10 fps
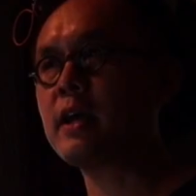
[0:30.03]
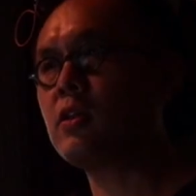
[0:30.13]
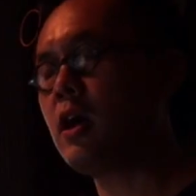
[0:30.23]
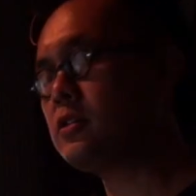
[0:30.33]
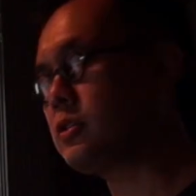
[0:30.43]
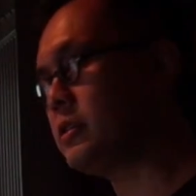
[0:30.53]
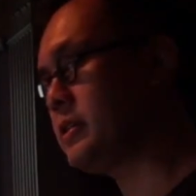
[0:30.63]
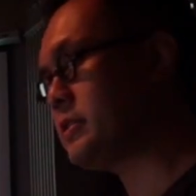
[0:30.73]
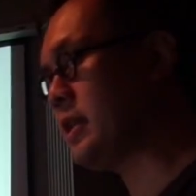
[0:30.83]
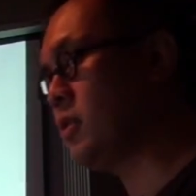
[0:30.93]
psychologically
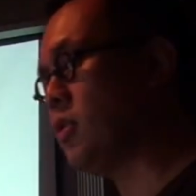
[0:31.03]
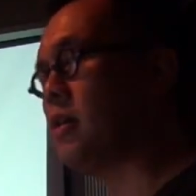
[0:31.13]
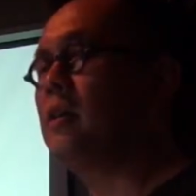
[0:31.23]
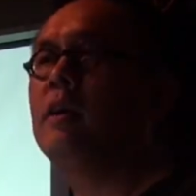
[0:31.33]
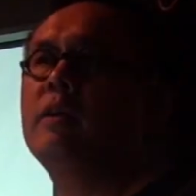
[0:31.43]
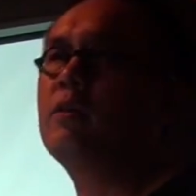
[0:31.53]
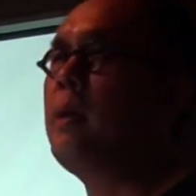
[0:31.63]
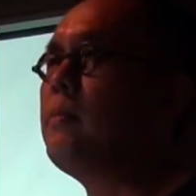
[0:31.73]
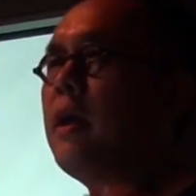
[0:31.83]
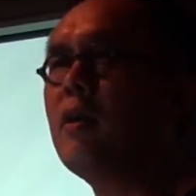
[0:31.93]
and say, look, there
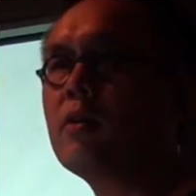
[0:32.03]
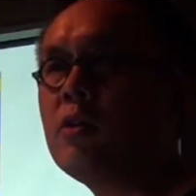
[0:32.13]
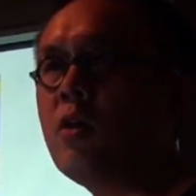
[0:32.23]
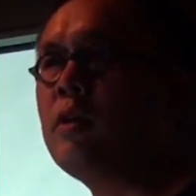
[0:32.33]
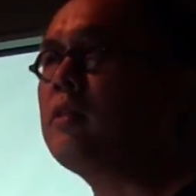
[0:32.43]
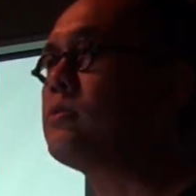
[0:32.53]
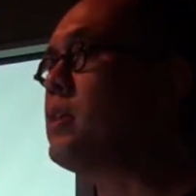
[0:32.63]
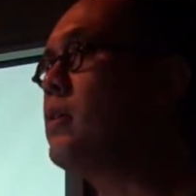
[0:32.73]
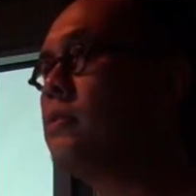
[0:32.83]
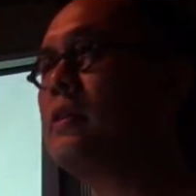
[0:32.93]
may be hair cloning, there's
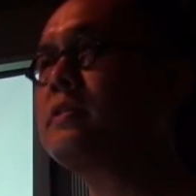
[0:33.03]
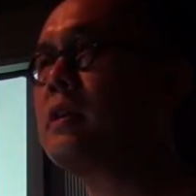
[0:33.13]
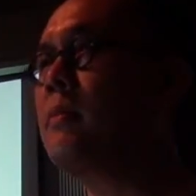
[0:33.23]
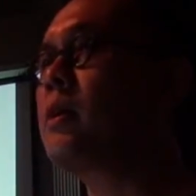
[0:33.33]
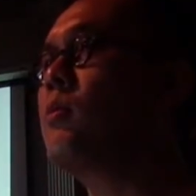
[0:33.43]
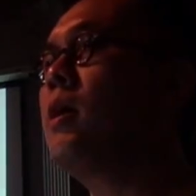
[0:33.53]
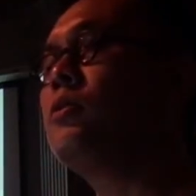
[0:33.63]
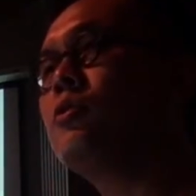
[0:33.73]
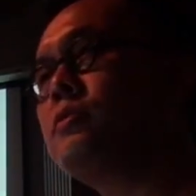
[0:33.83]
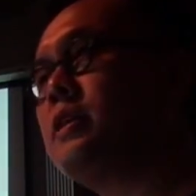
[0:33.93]
other things coming around, new